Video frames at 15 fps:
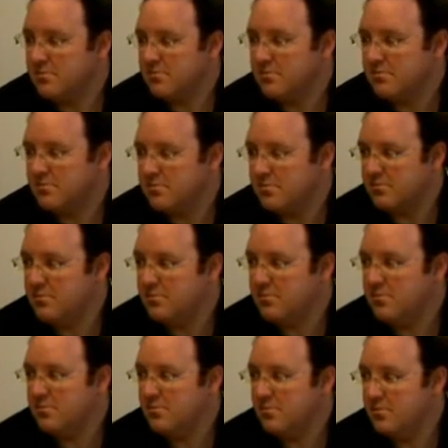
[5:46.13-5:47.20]

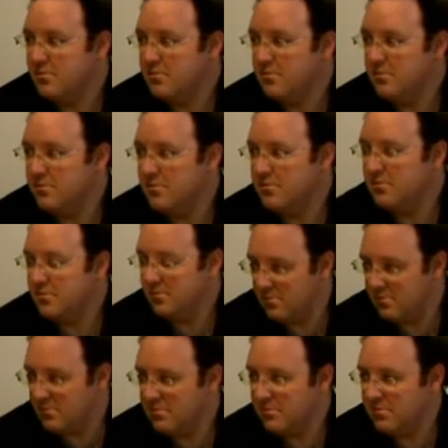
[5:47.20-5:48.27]

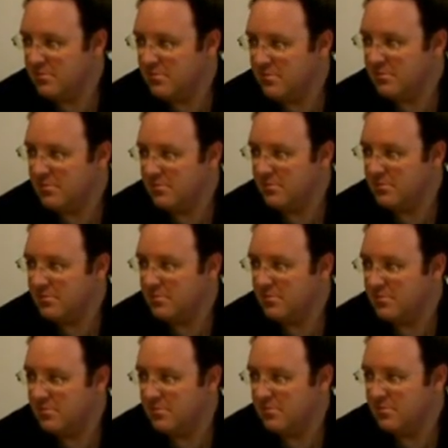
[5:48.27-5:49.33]

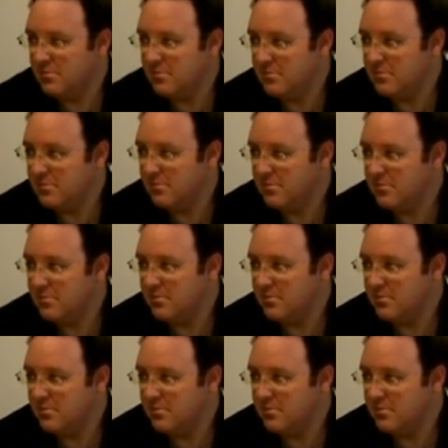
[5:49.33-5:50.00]
[no speech]